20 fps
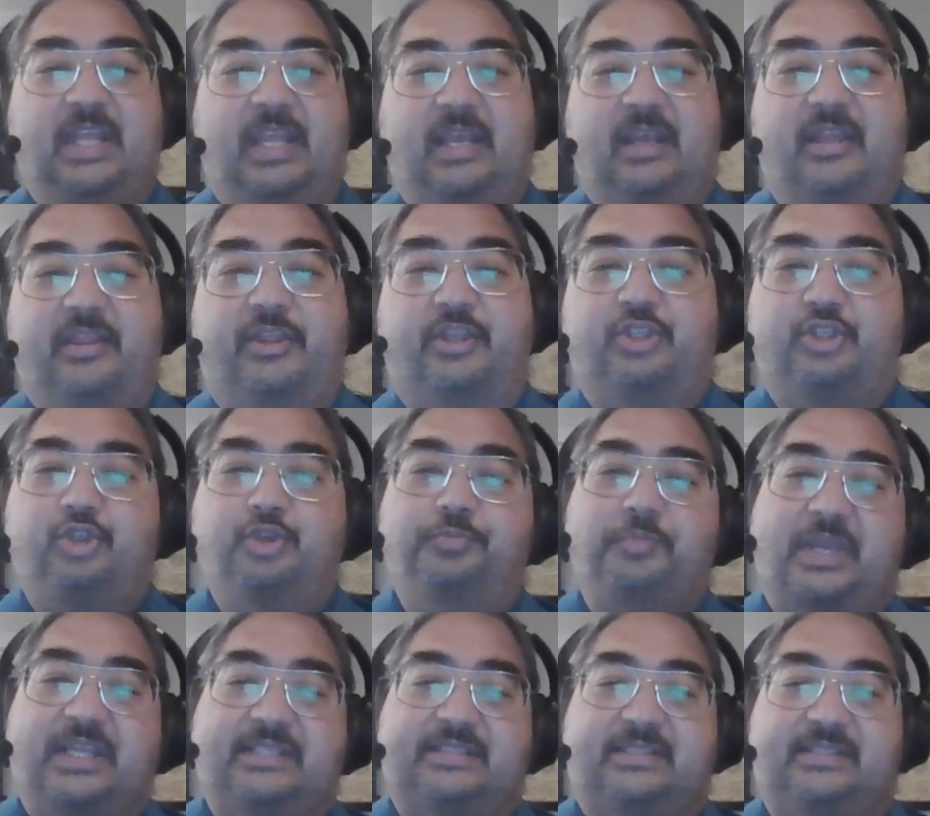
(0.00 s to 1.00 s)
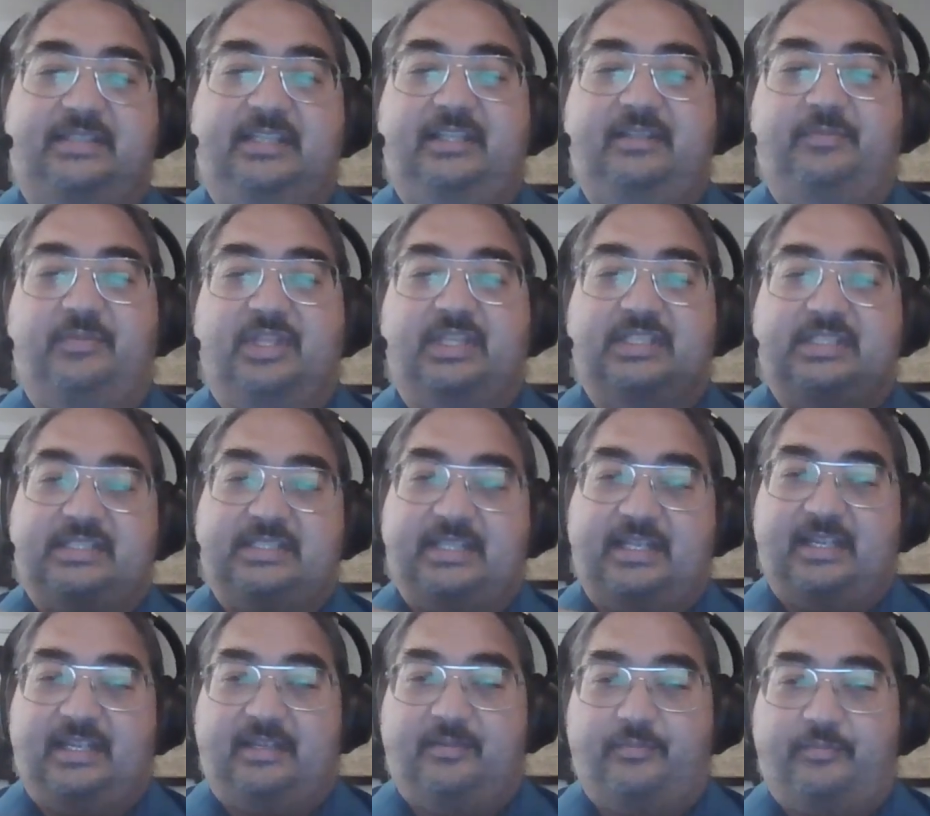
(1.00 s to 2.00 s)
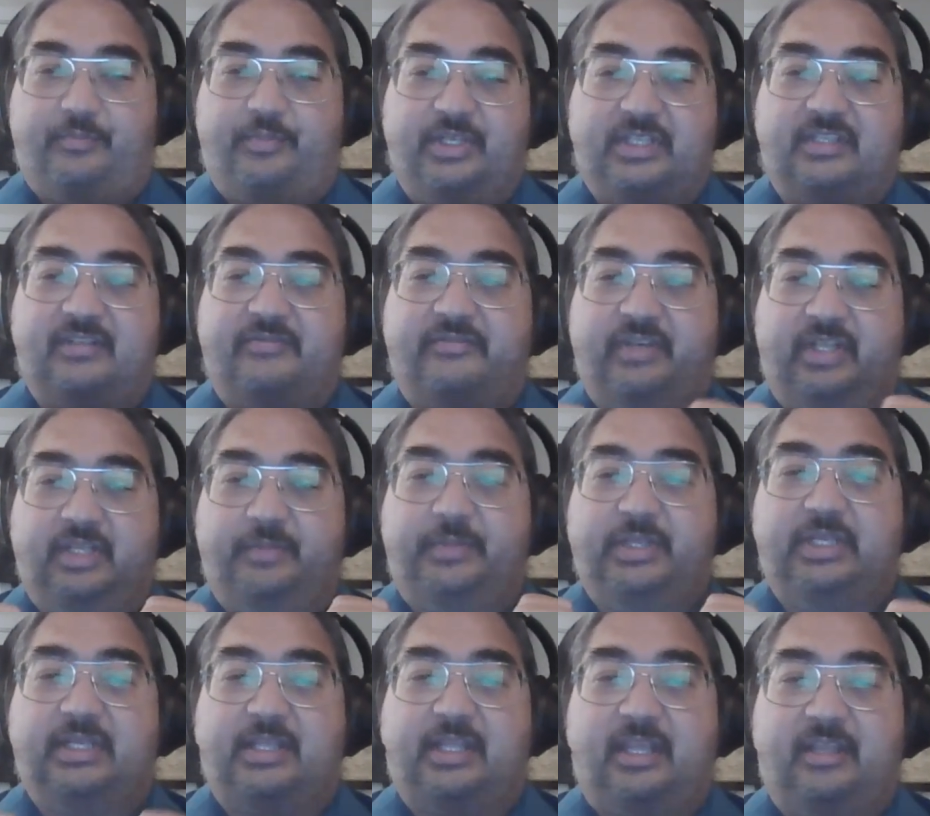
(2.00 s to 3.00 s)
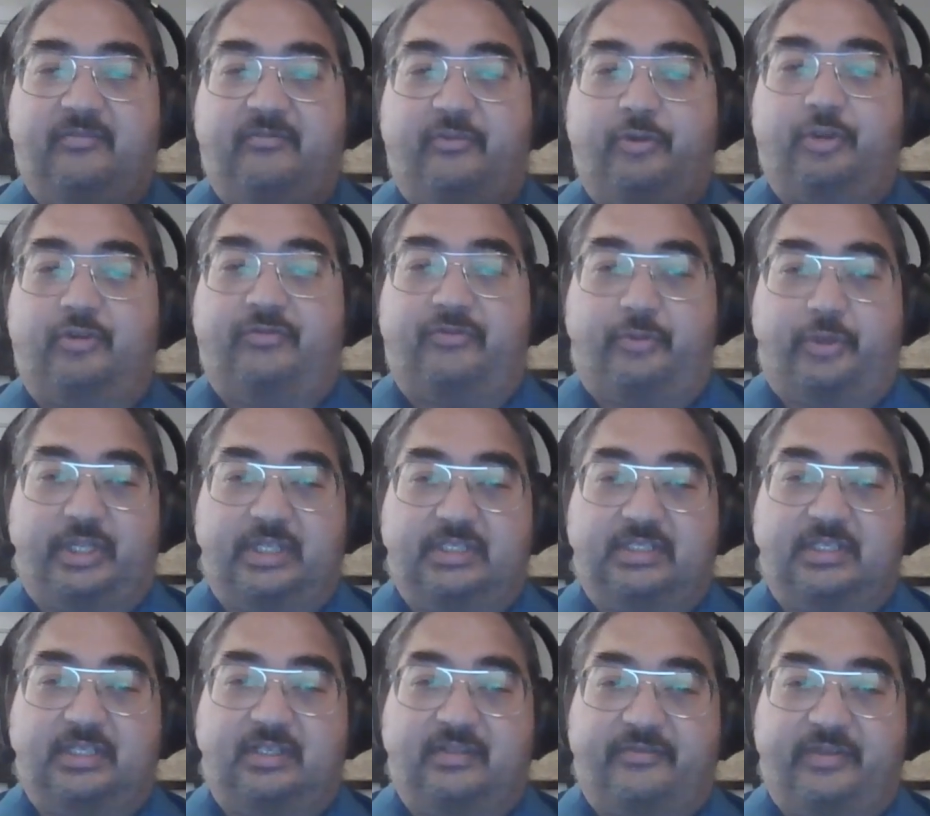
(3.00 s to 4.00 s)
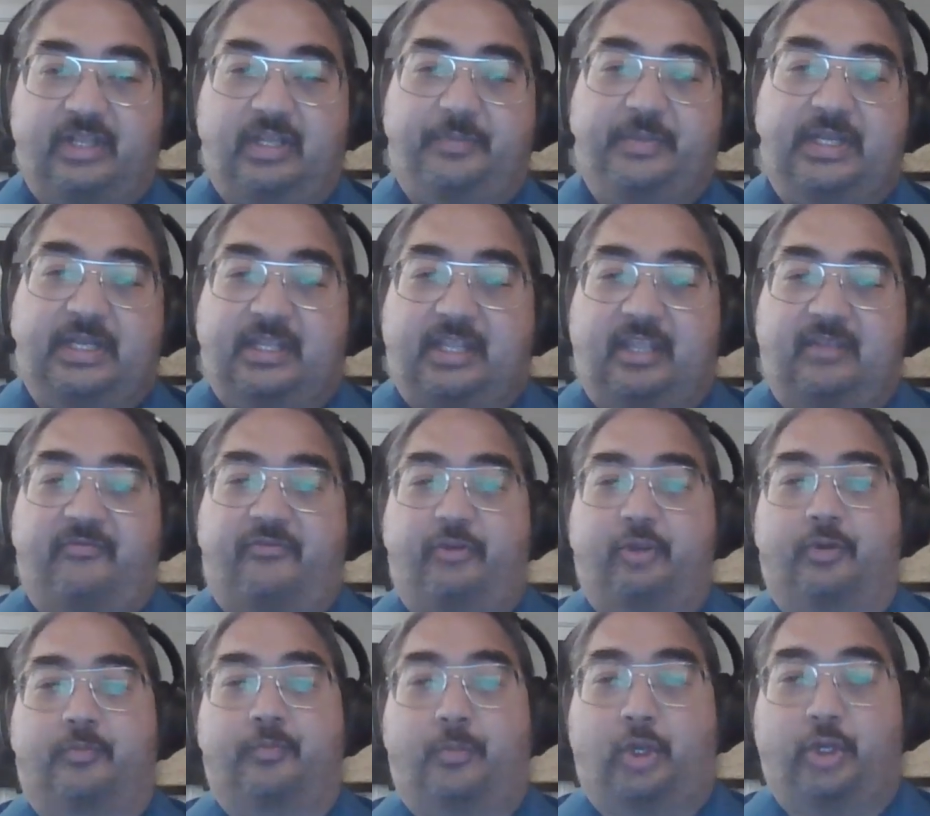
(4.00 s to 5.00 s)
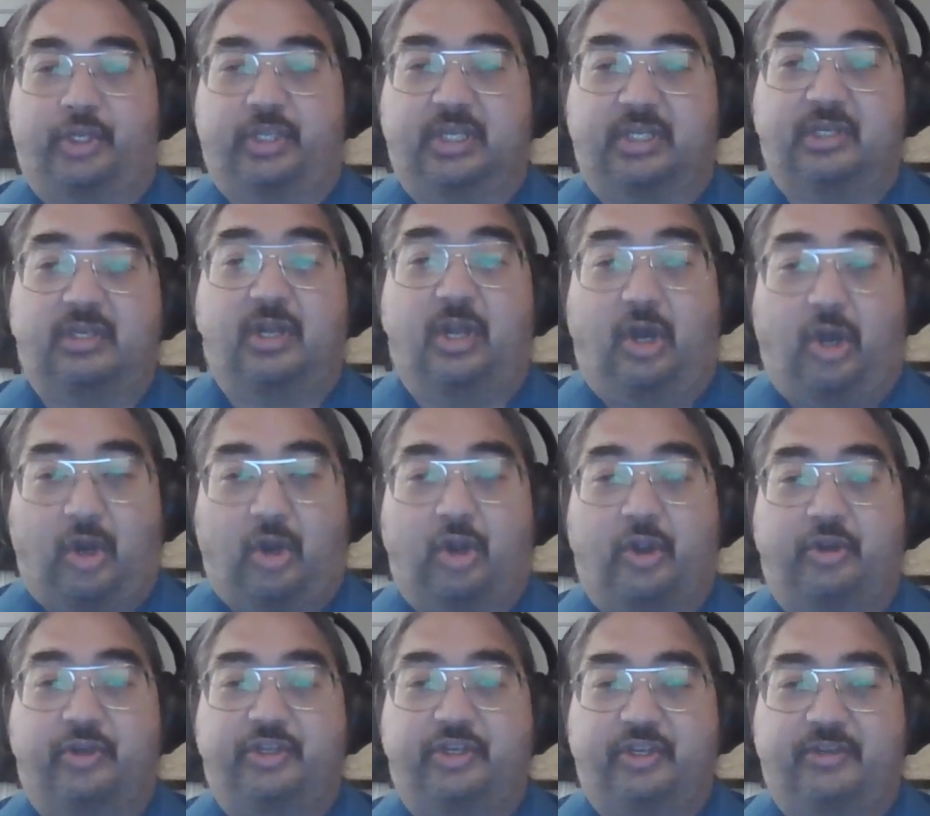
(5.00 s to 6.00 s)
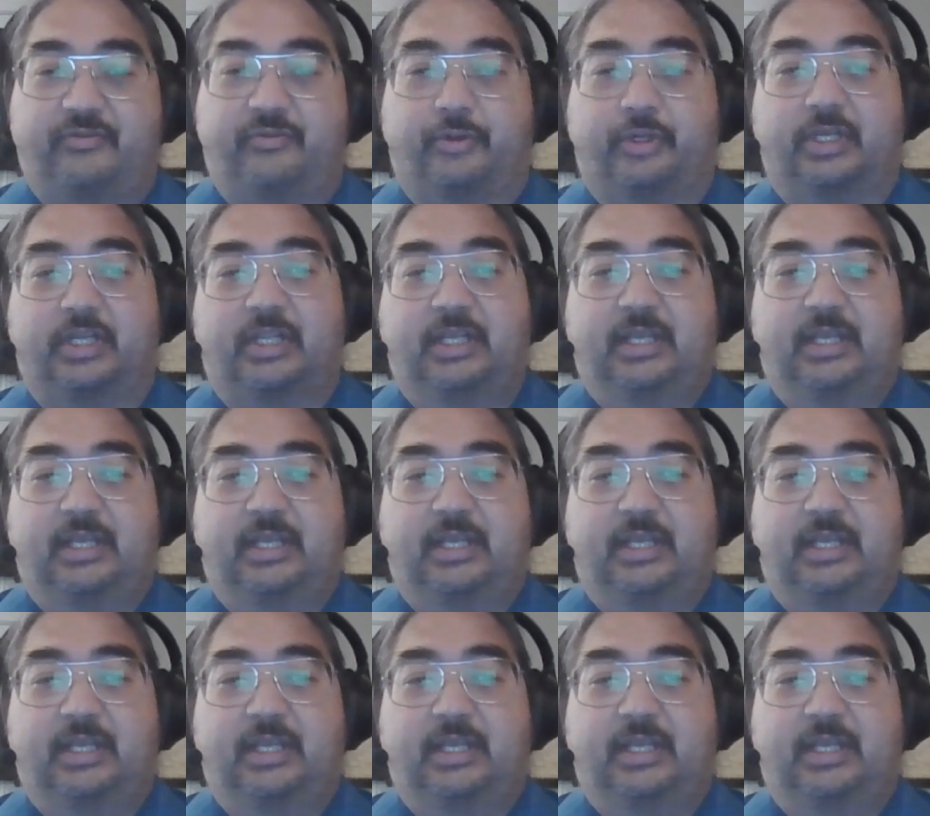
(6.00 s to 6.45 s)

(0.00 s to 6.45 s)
The two might seem the same, but developing a game for your friends and developing a game for your market are different.